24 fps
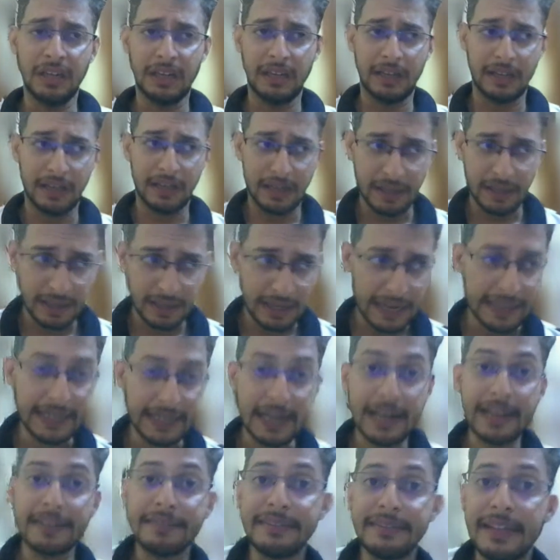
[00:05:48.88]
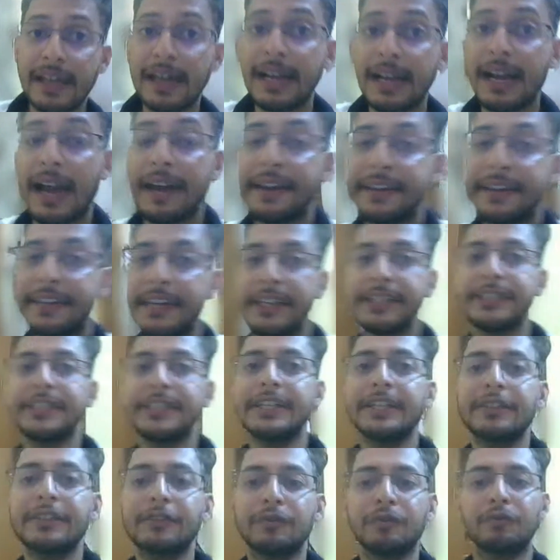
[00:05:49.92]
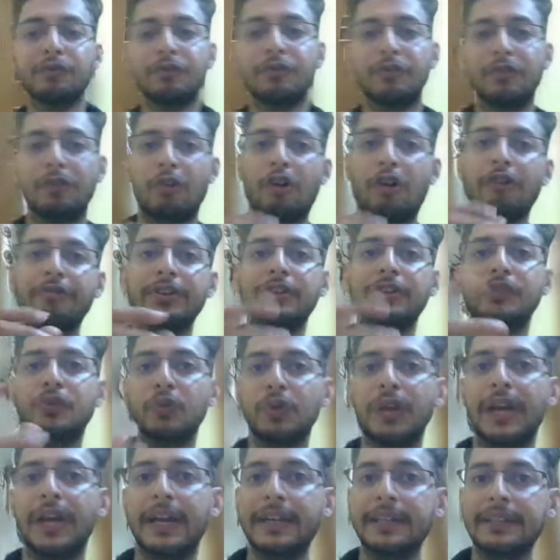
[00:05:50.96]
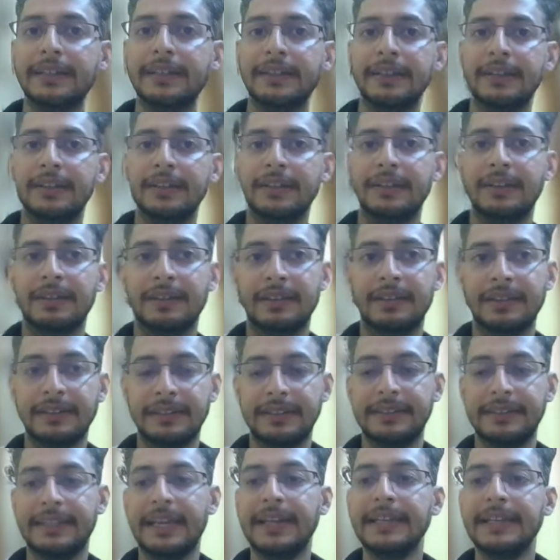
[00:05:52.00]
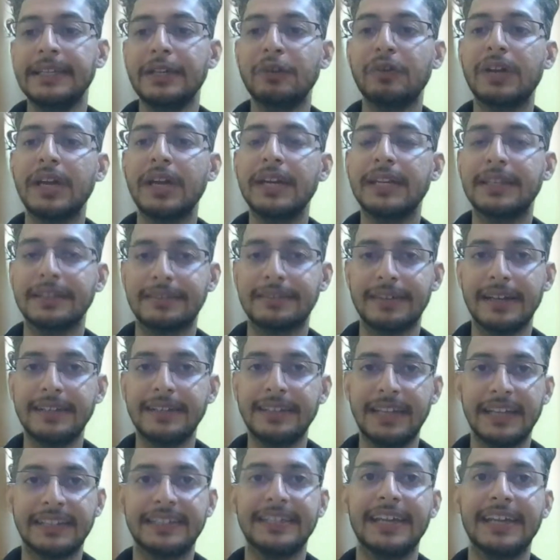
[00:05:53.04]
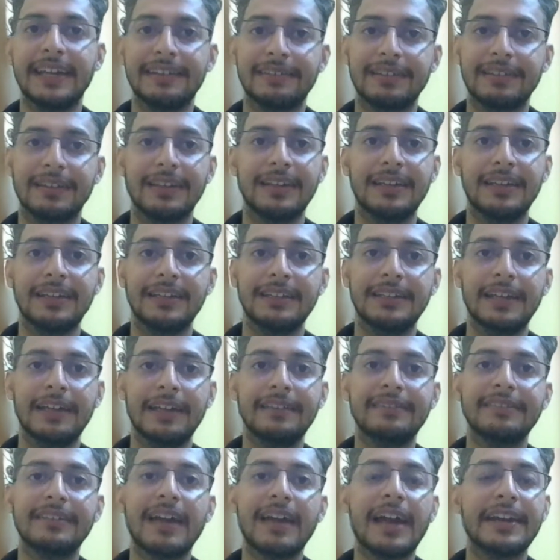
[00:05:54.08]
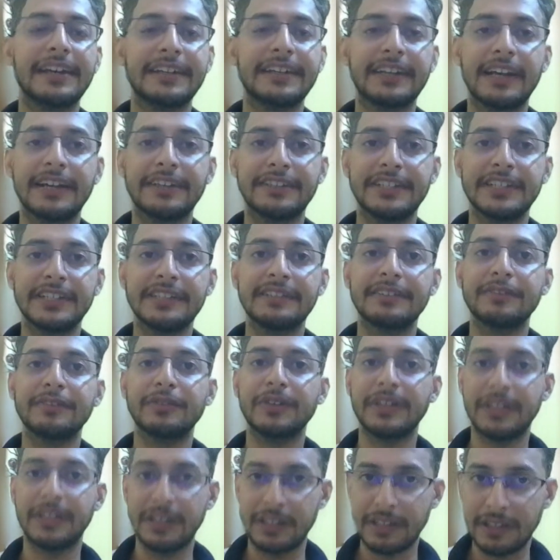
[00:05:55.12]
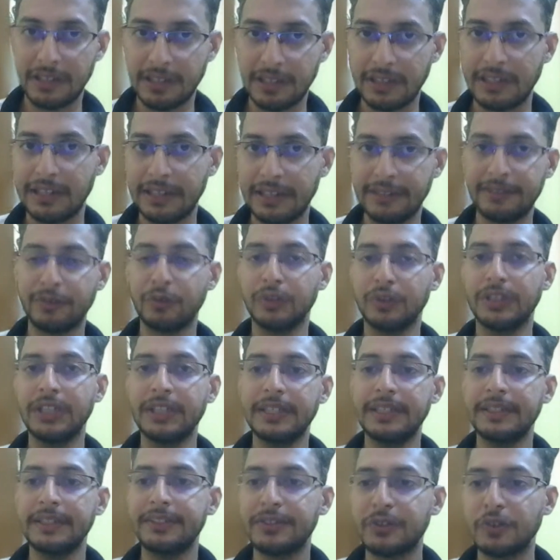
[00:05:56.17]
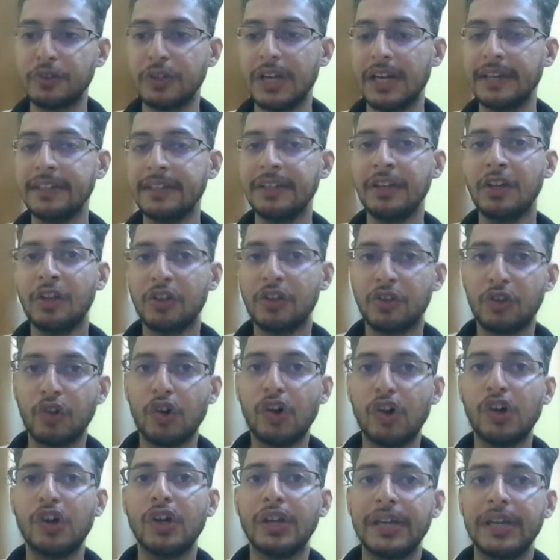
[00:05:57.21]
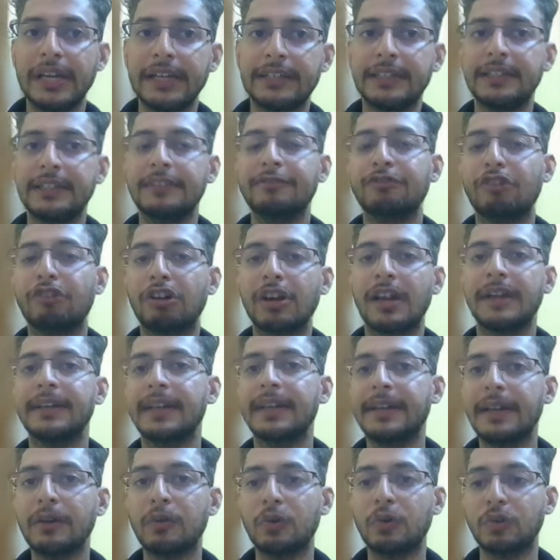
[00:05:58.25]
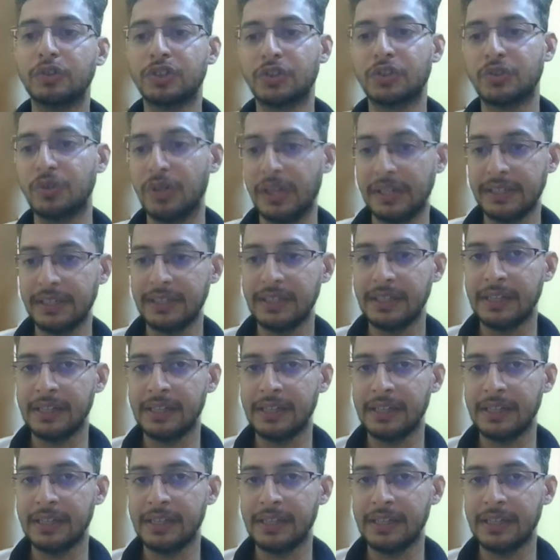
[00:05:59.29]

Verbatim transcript: uh, analyze the characteristics of a student then you can decide that yes case characteristics is within the student so it is fall under the good student